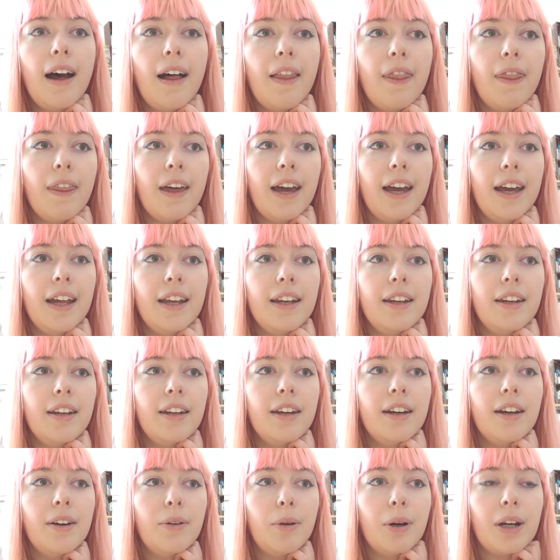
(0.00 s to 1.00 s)
and
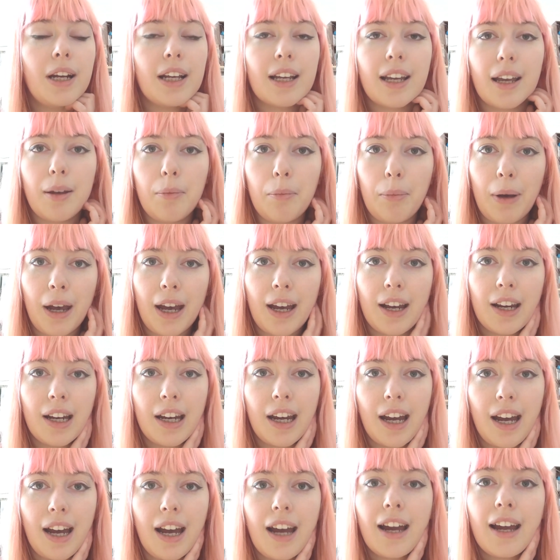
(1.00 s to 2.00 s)
then when I came
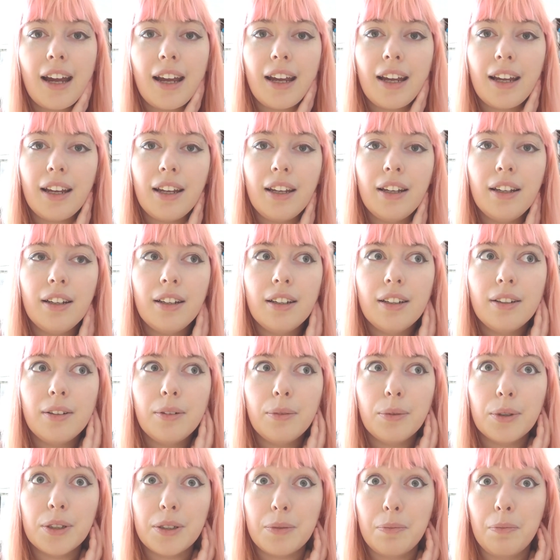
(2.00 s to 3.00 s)
back, I
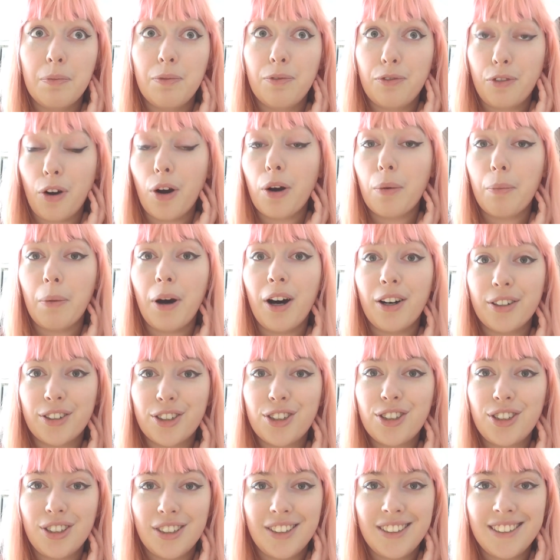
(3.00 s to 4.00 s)
was frog
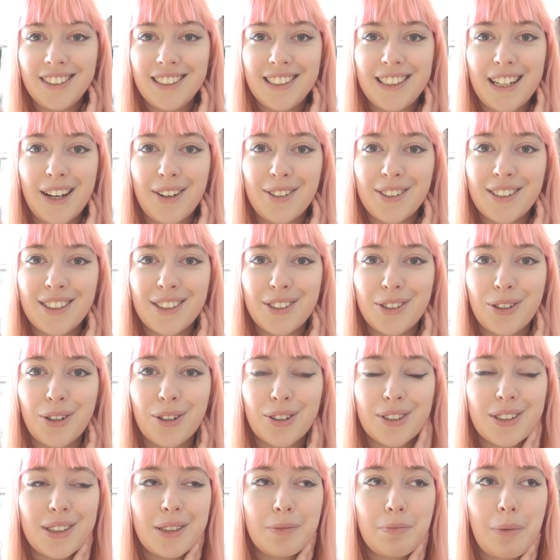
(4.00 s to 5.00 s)
marched down to the
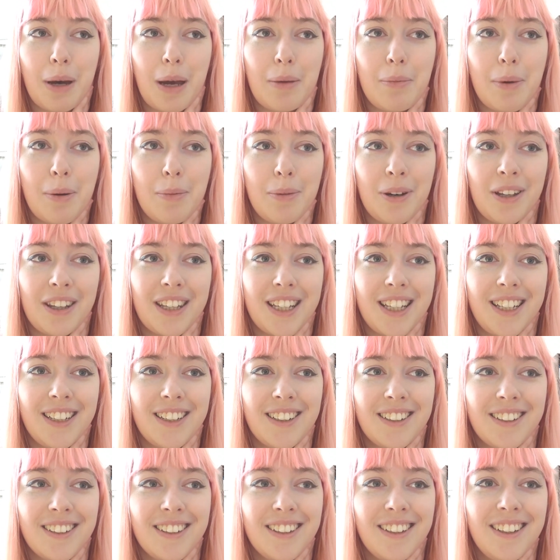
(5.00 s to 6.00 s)
doctors by my
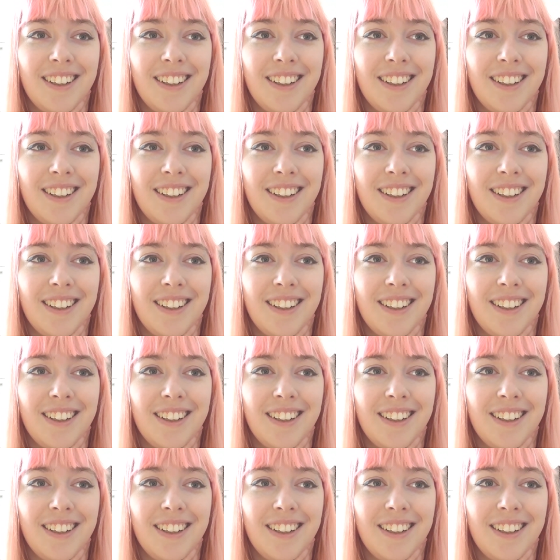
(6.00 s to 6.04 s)
mother.